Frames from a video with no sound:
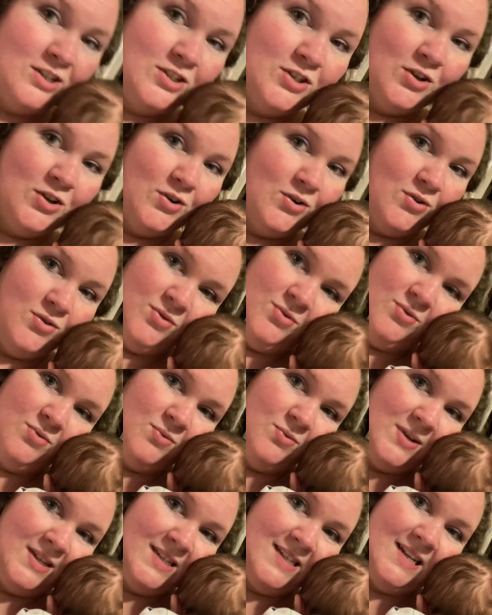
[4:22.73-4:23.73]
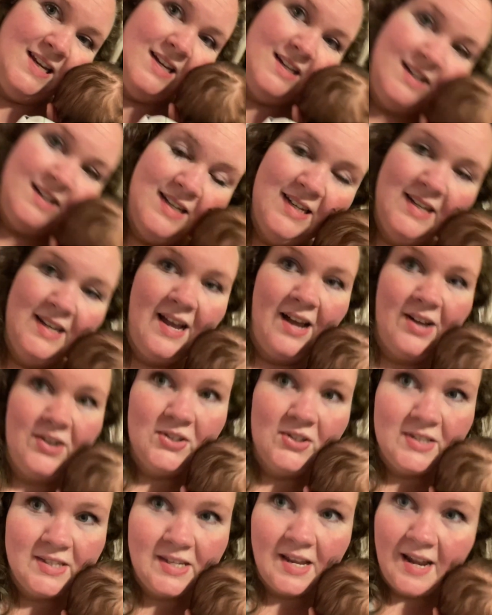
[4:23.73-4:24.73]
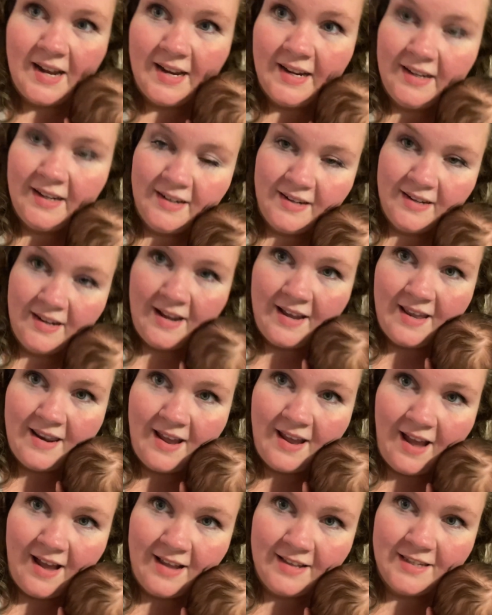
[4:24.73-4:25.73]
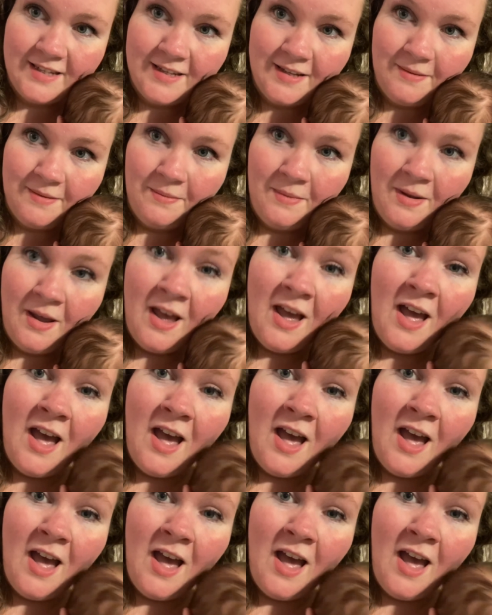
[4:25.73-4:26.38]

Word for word: So we snuck outside and had some,